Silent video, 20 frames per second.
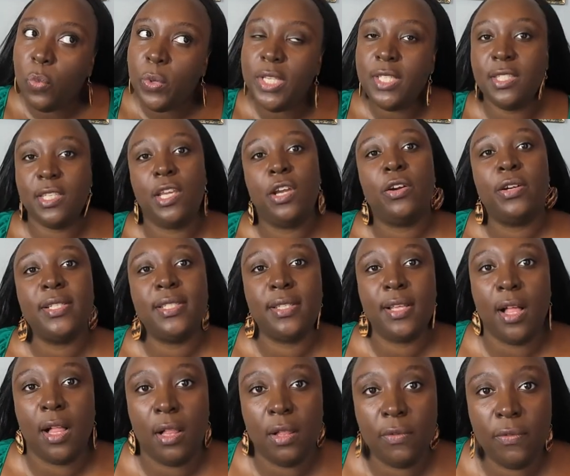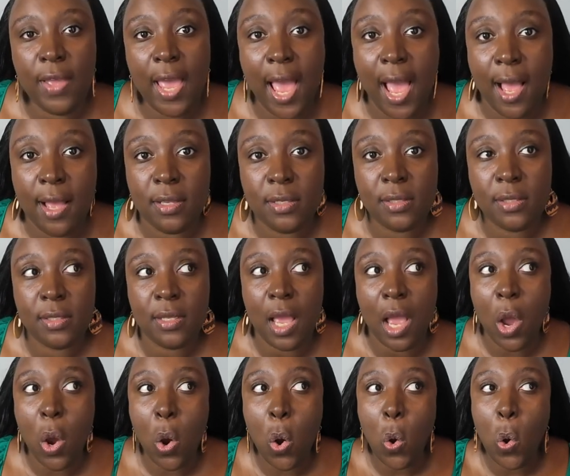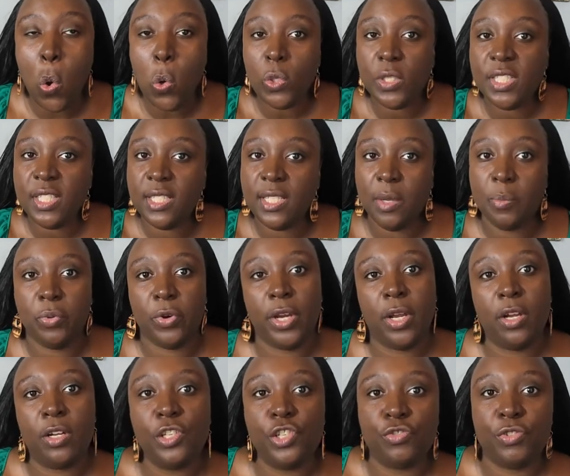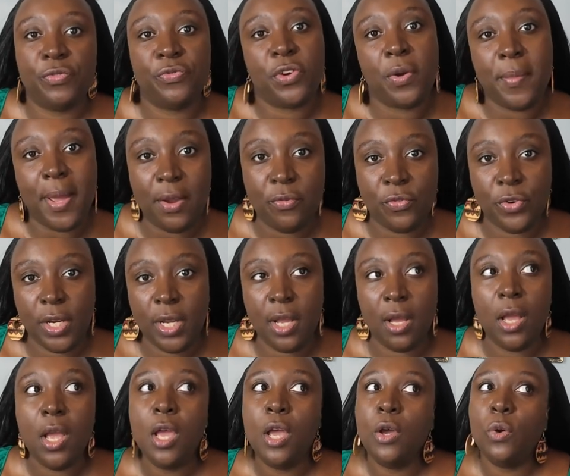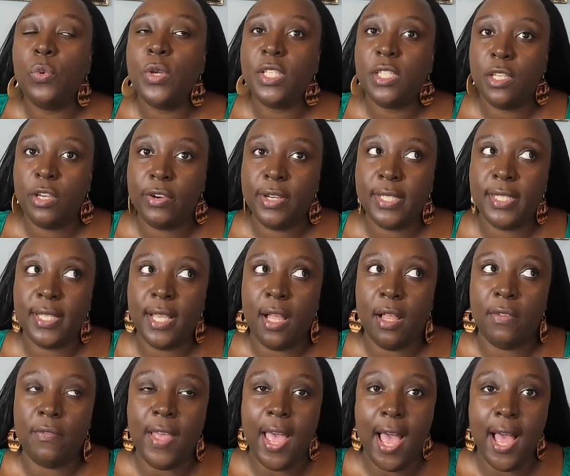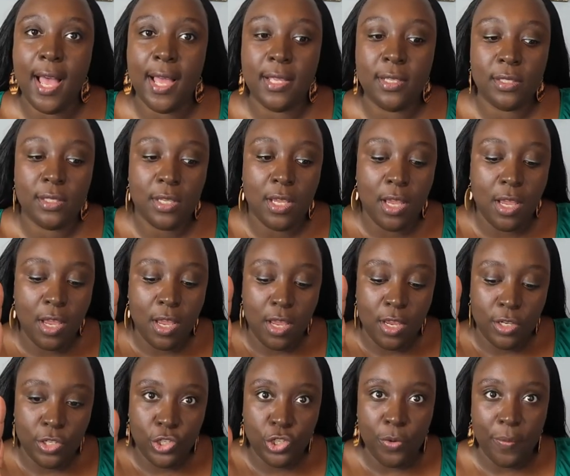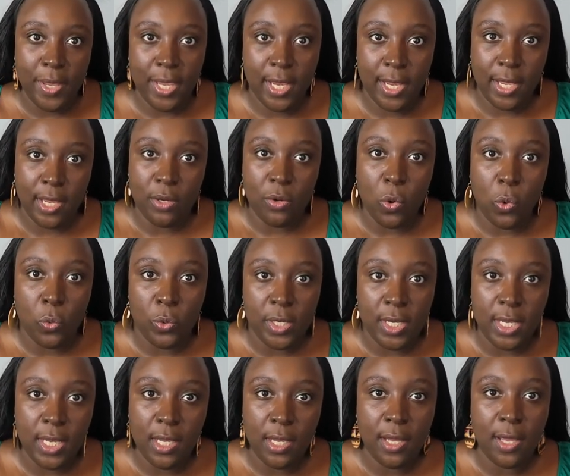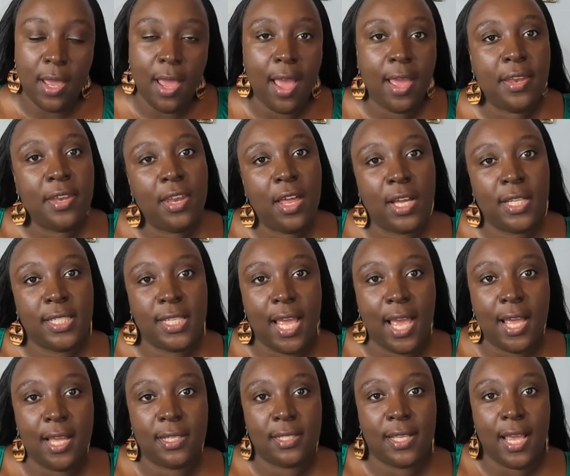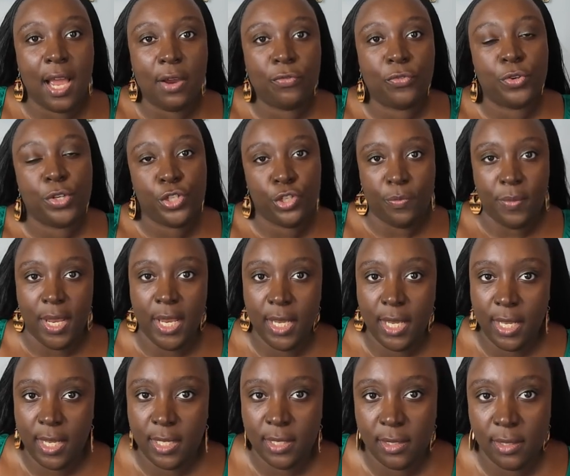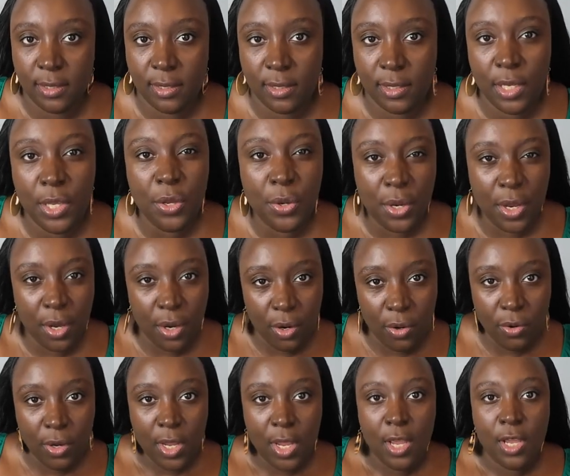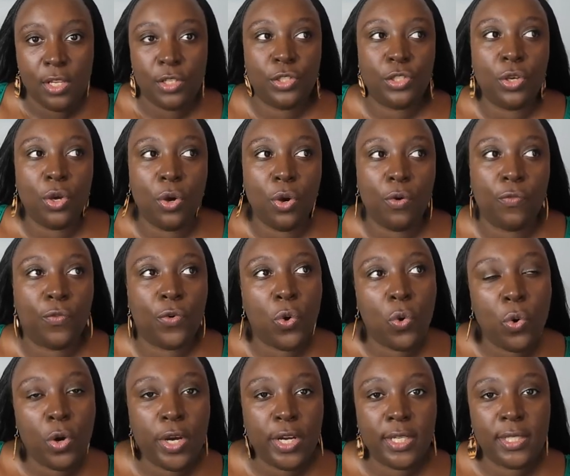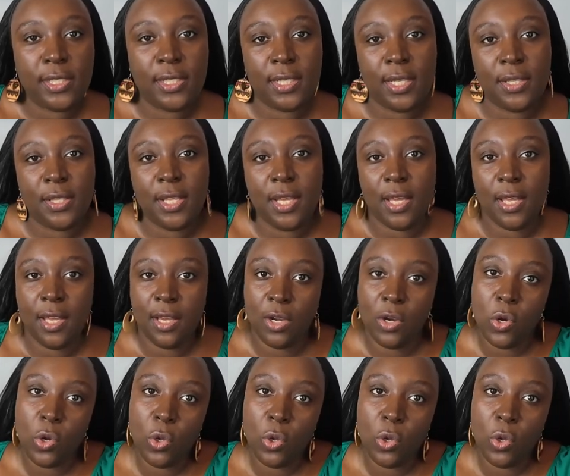we see ourselves as a whole separate country from Africa. We see ourselves as Jamaican only and not as Afro-Jamaicans, you know? So of course, the